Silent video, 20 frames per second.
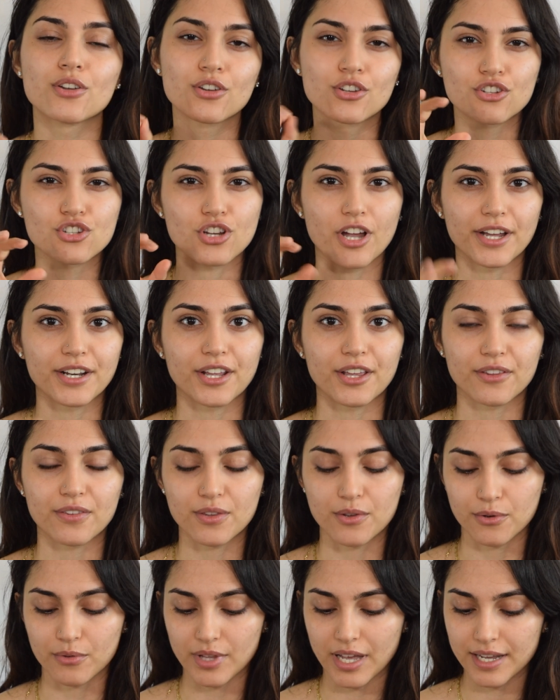shining
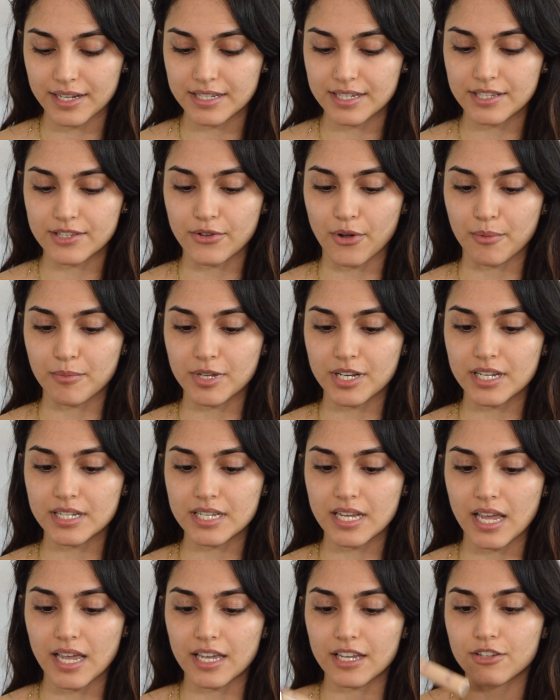through that. So I'm going to
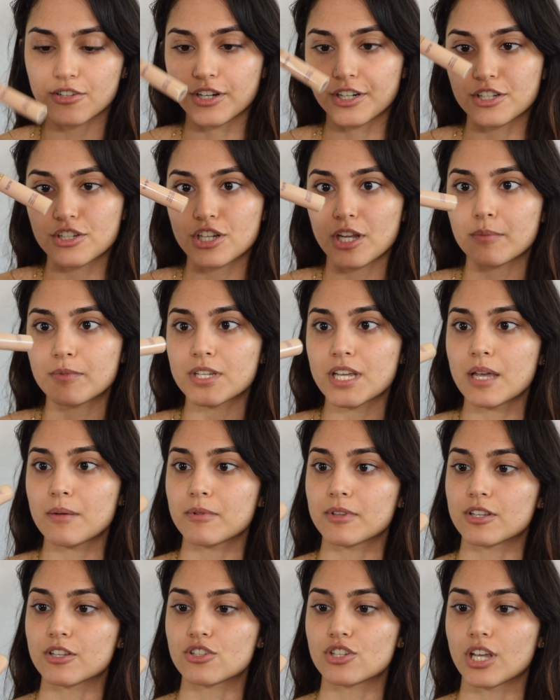take Tarte Shape Tape
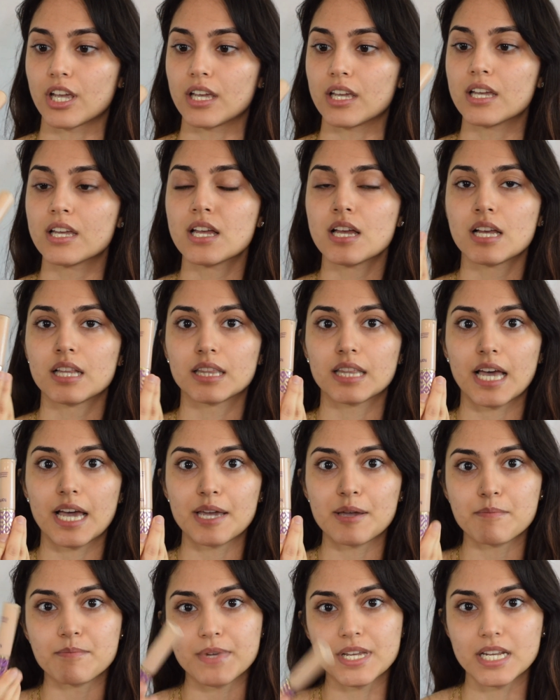in the shade
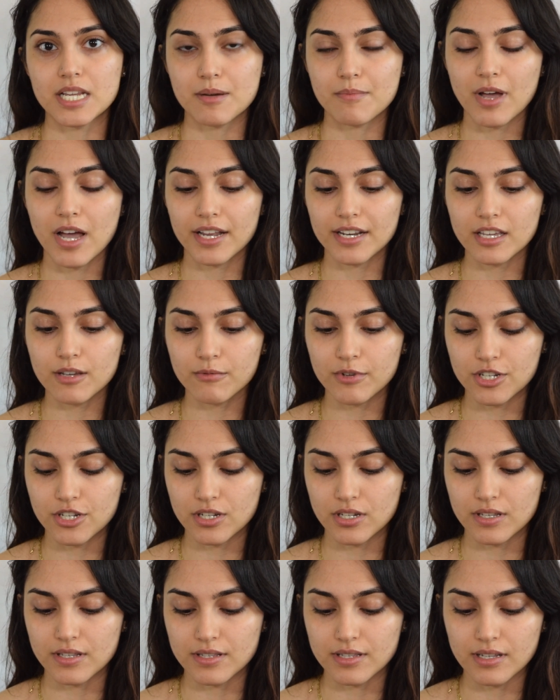Light Medium Honey, which
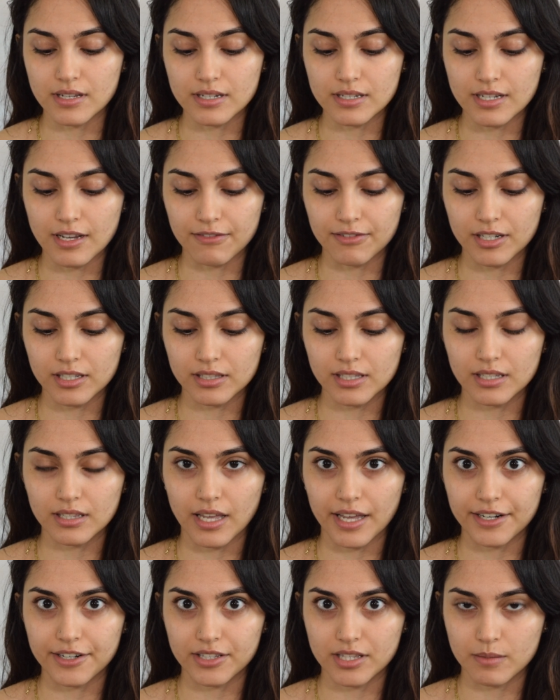is definitely
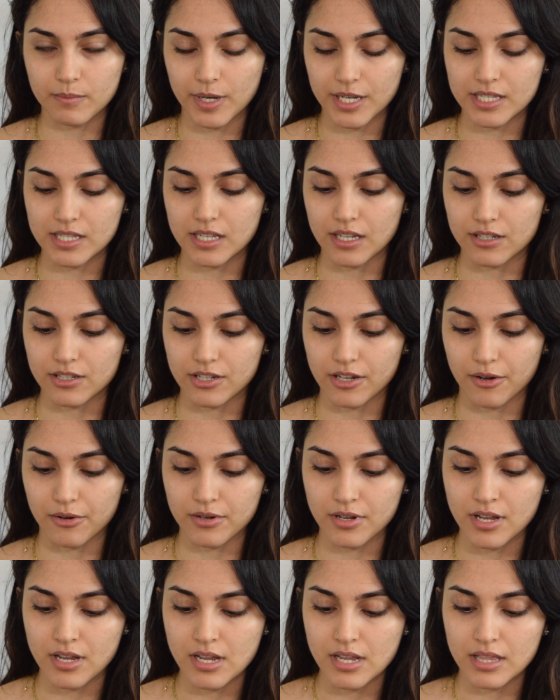lighter than my skin
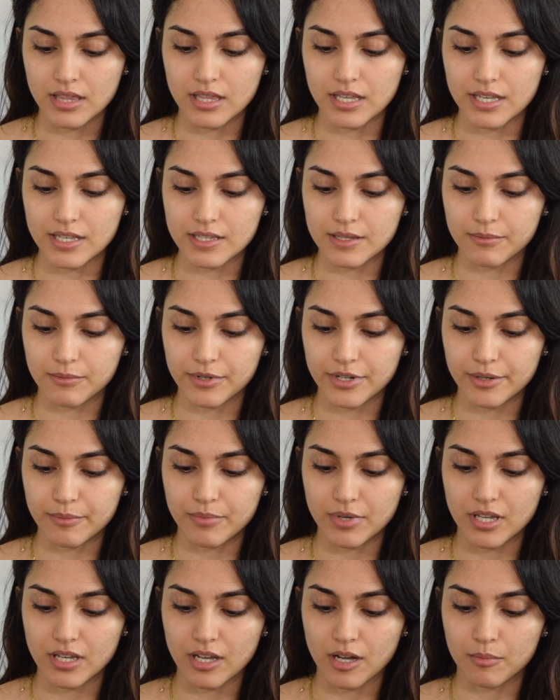tone. This would
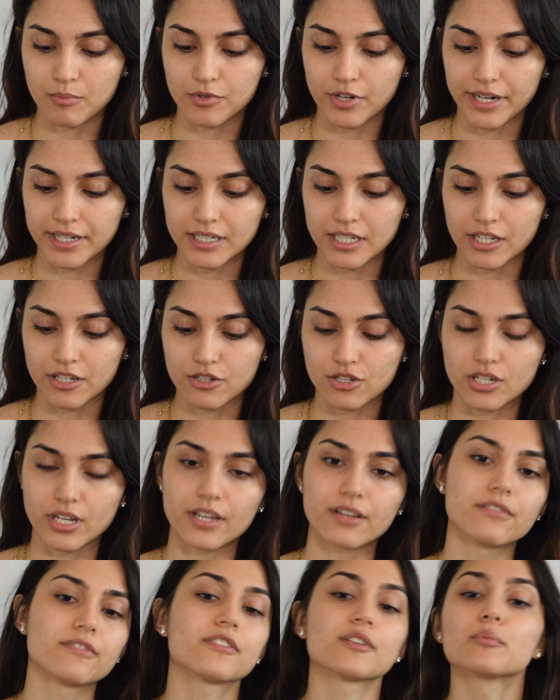be a brightening
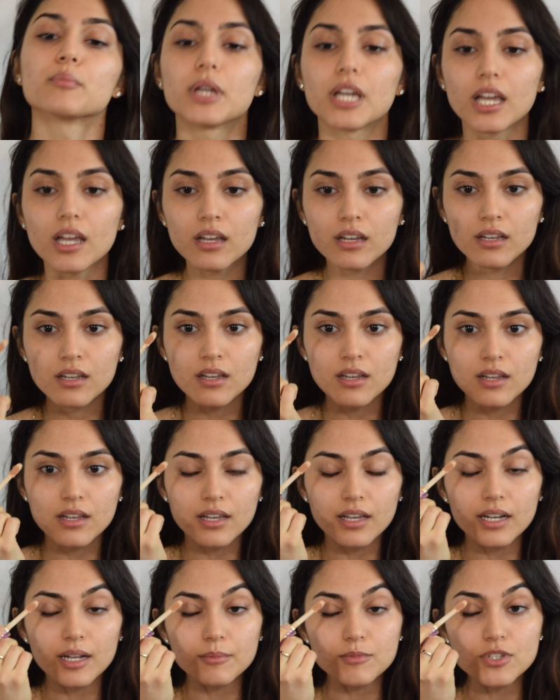shade for me.
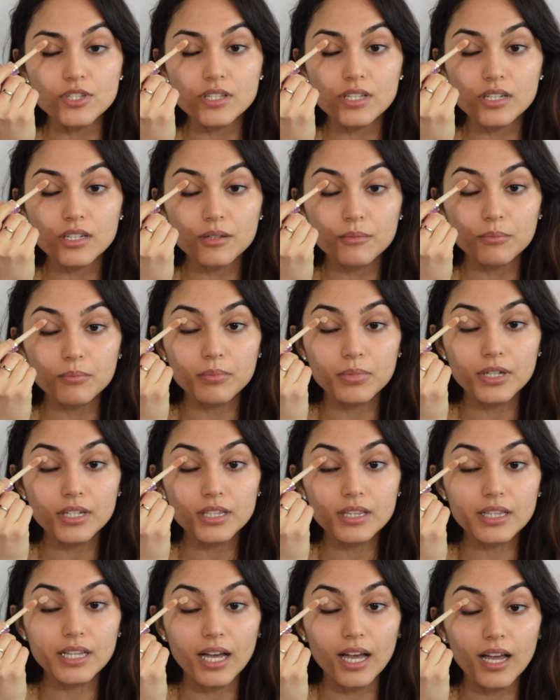And I'm just going to
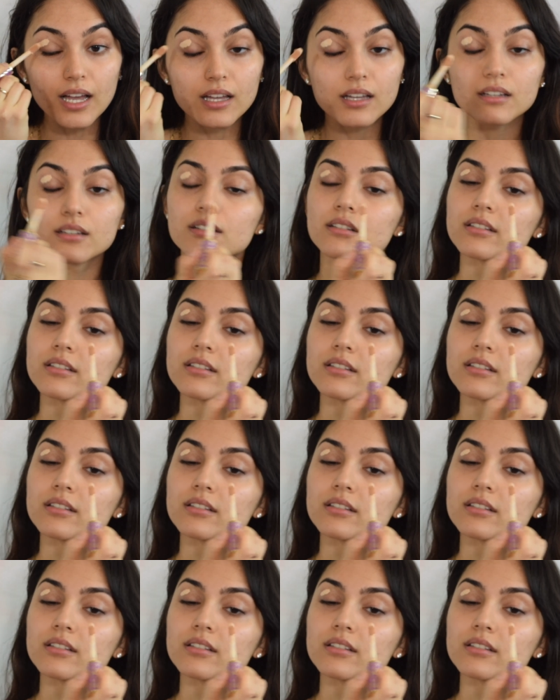put that